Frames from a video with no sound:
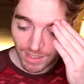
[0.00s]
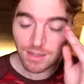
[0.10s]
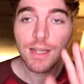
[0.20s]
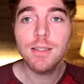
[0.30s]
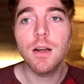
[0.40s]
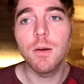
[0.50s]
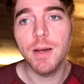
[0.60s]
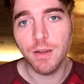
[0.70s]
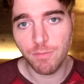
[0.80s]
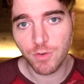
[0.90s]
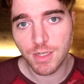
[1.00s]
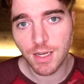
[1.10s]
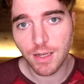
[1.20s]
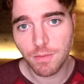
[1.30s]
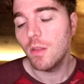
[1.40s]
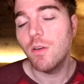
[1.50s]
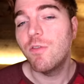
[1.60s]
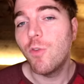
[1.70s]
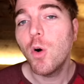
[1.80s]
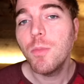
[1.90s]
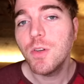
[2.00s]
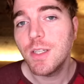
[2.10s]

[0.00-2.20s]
Let's talk about him for a second. The former